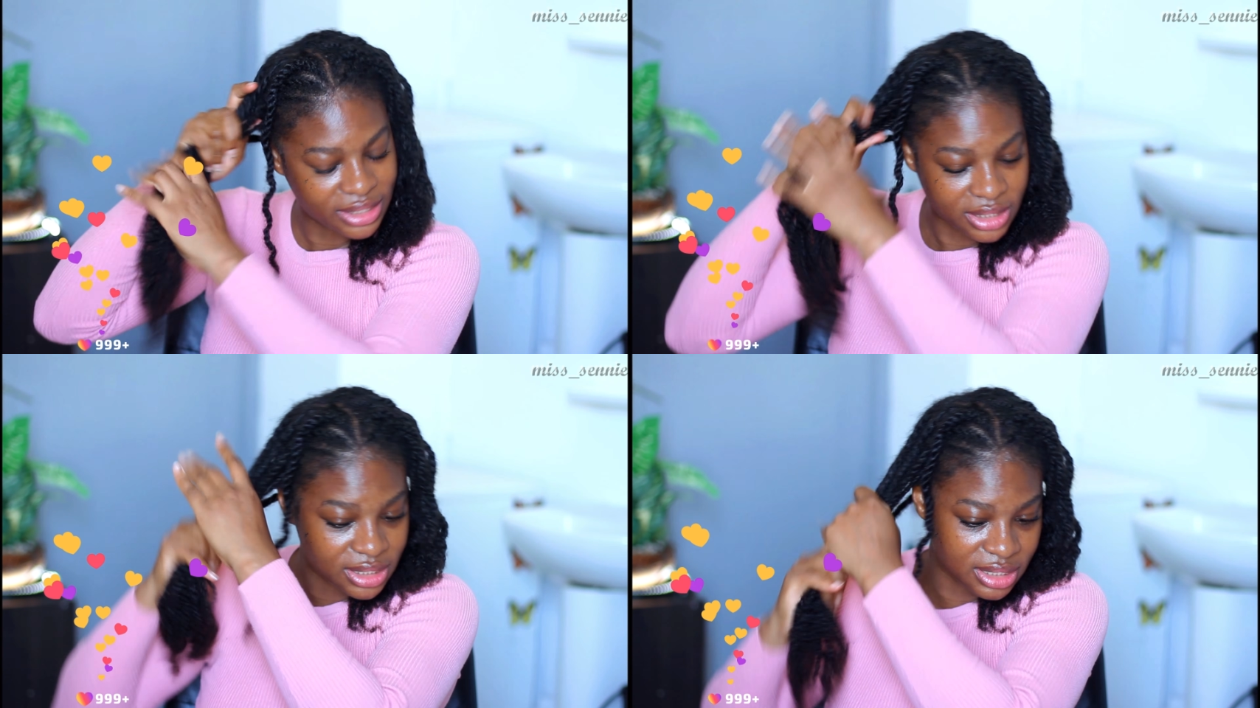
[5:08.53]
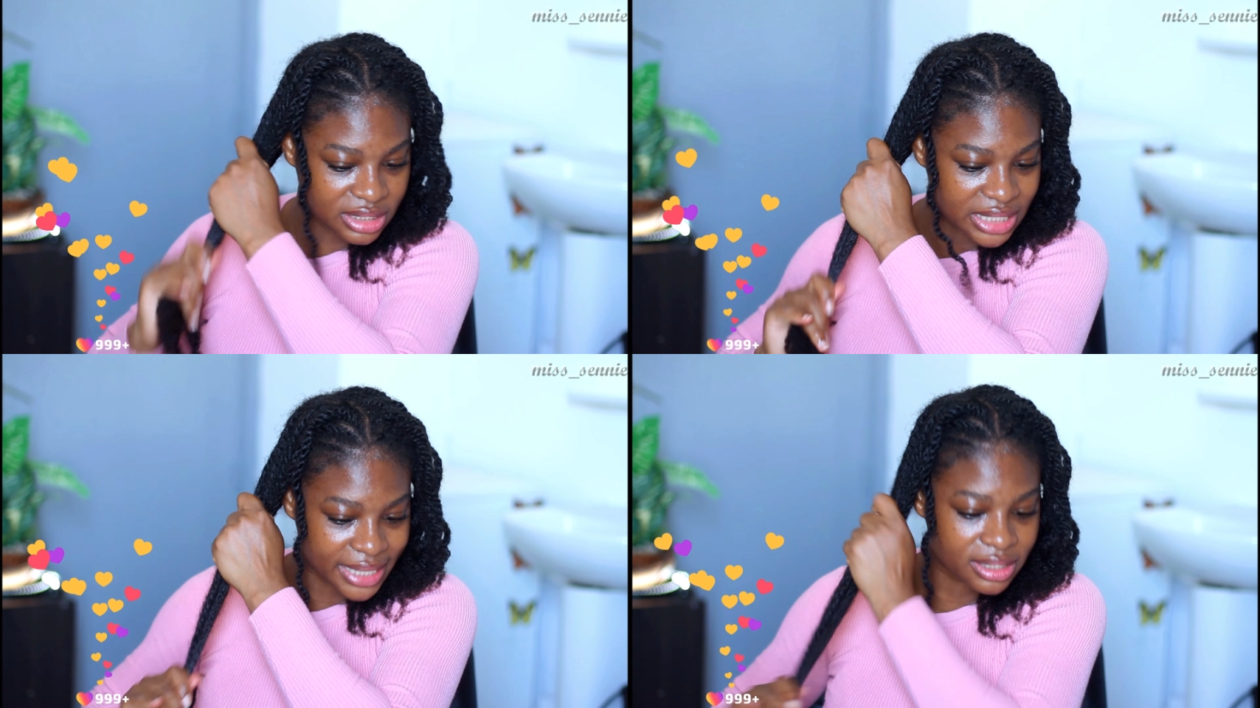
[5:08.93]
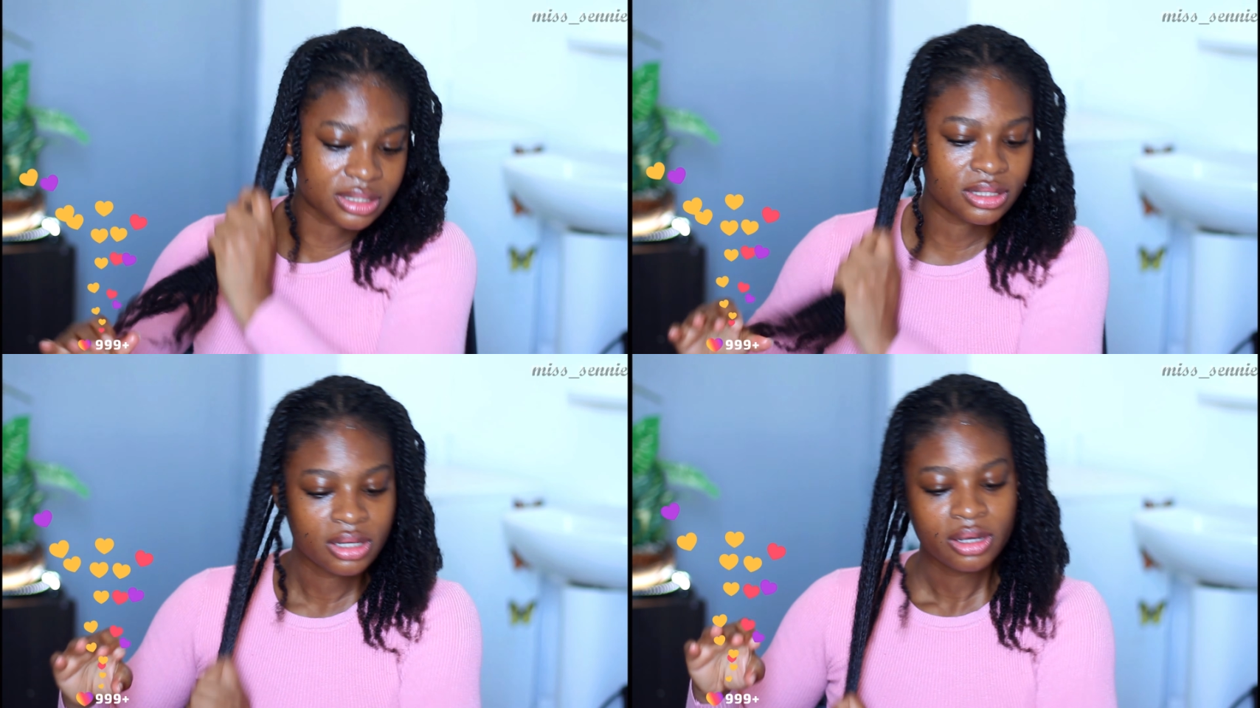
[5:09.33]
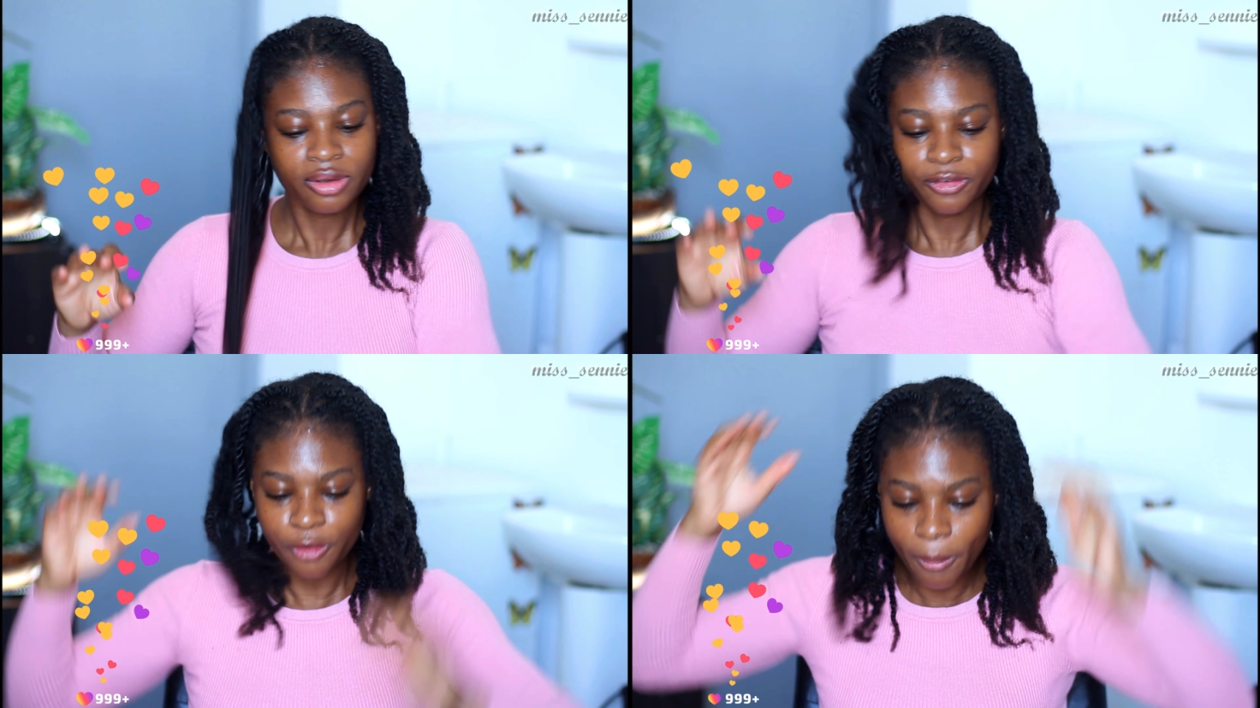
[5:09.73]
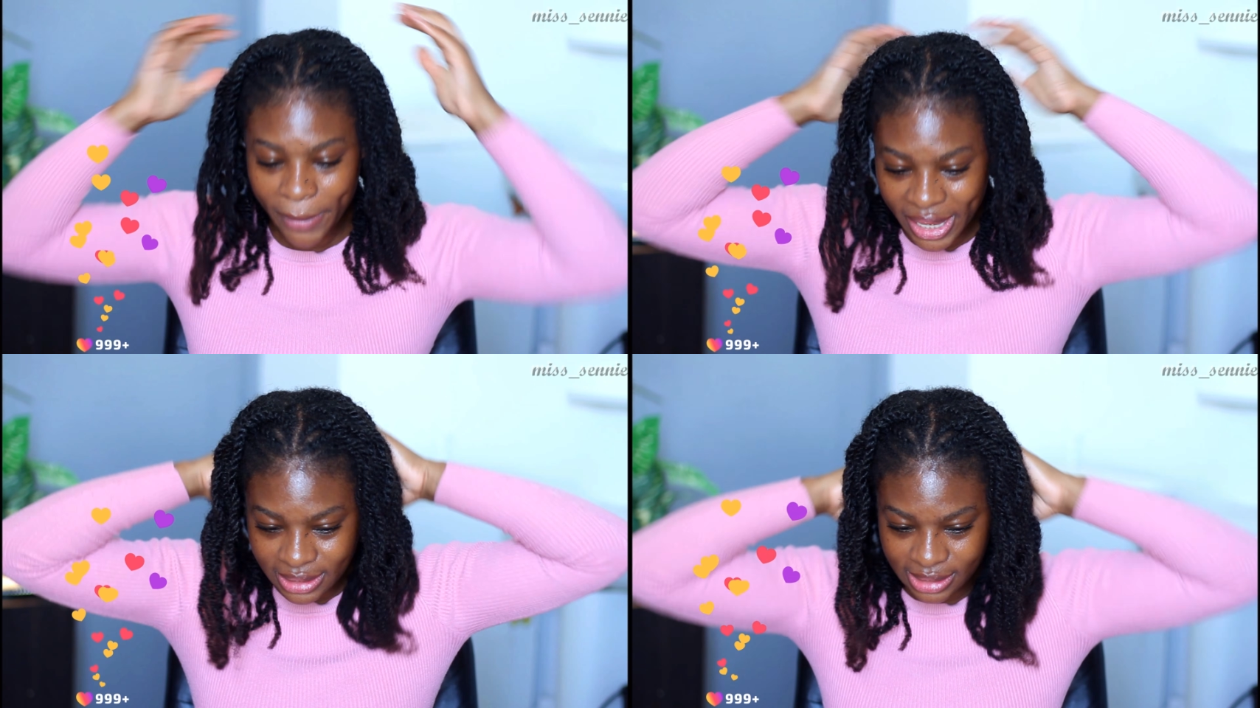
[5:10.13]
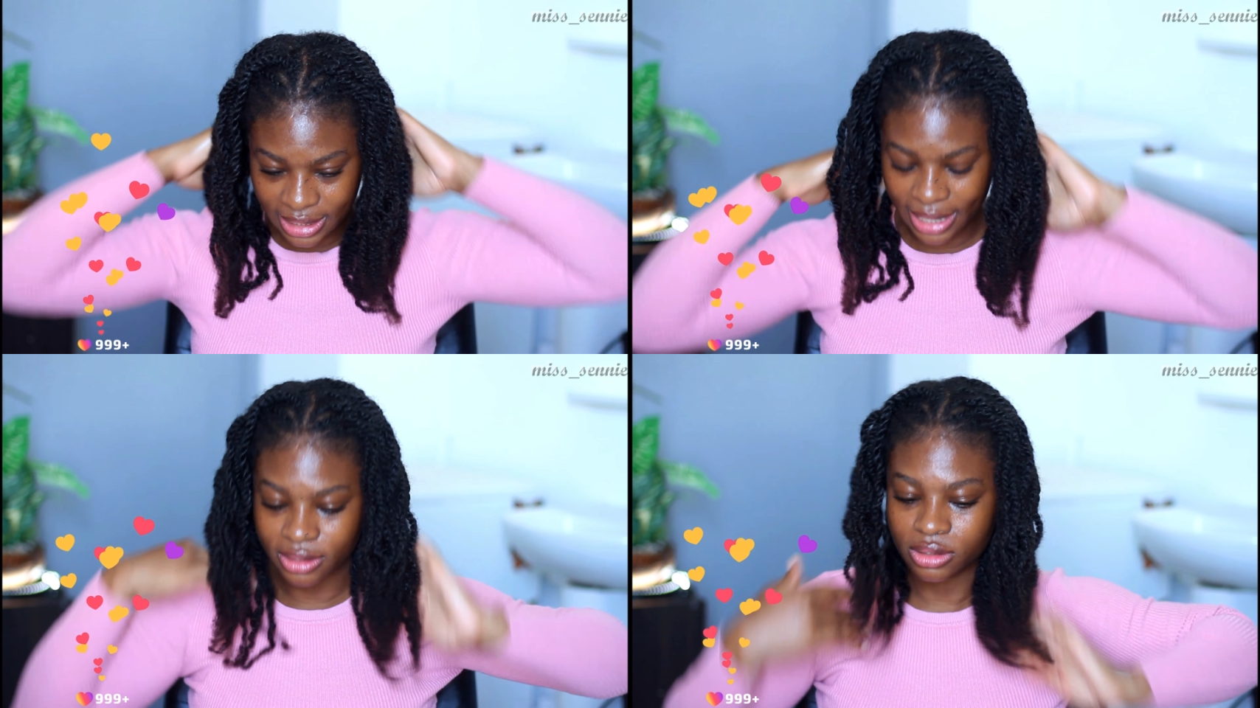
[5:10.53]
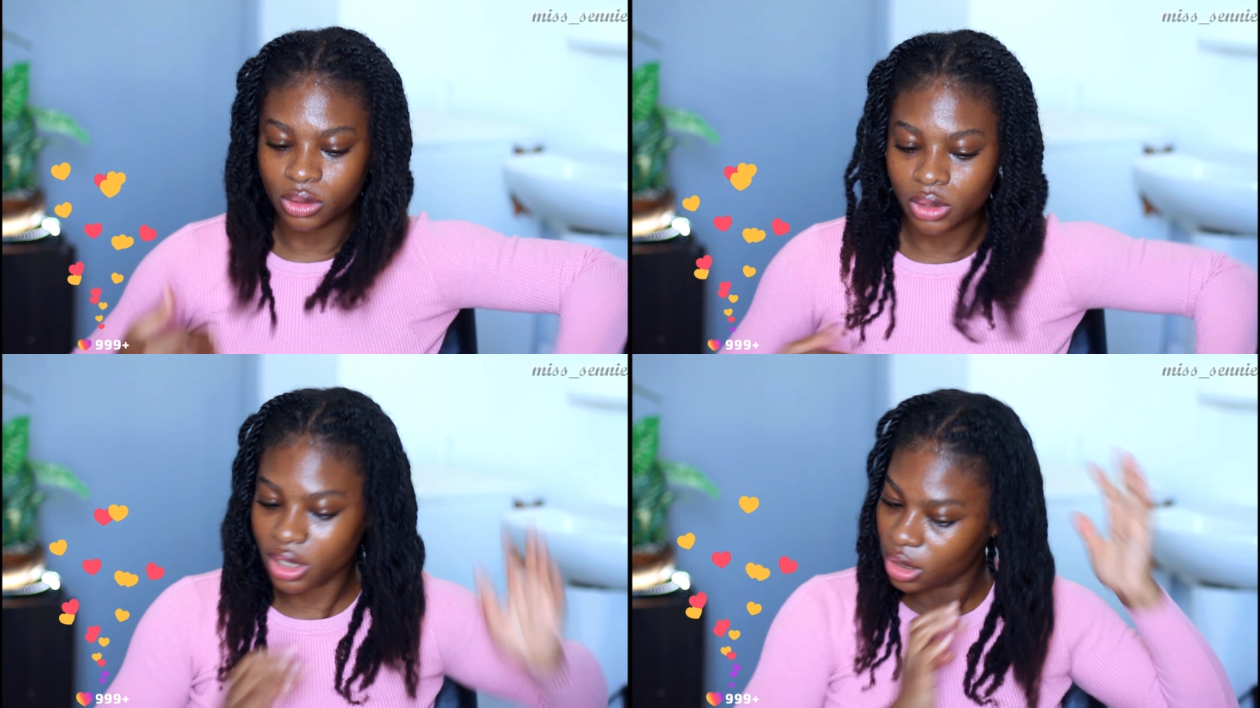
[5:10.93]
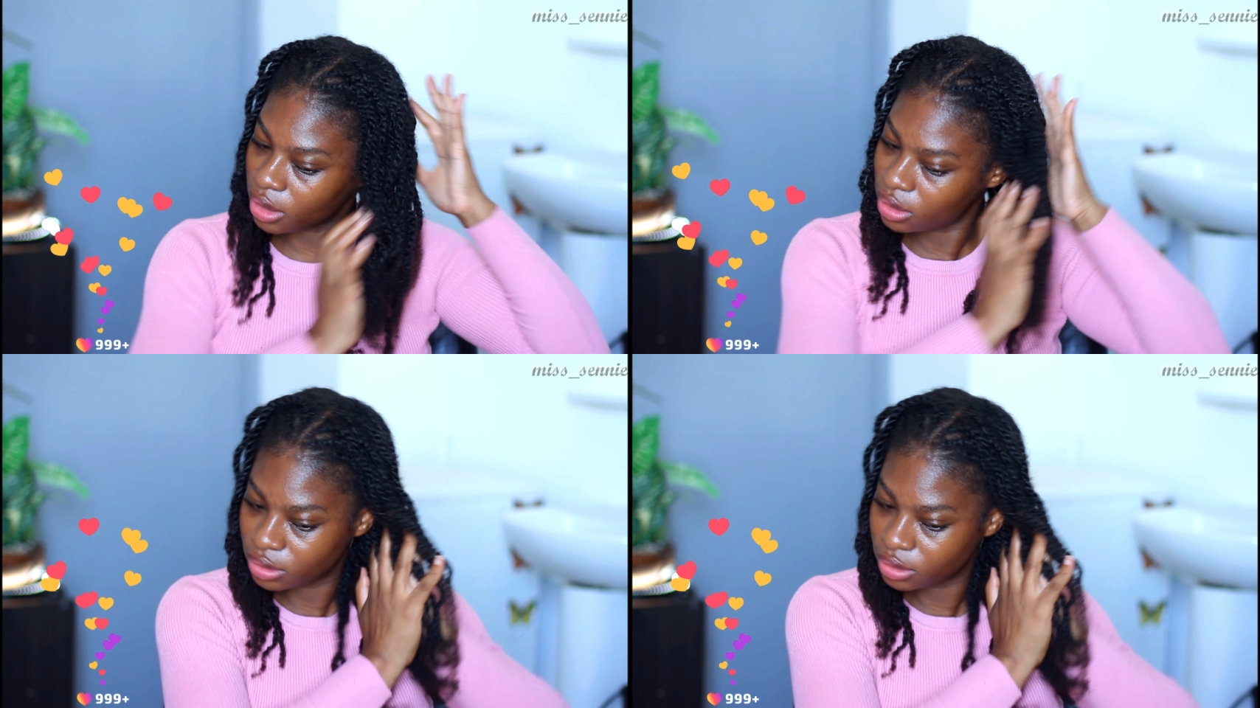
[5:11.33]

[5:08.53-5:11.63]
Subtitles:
This is just for maintenance, okay?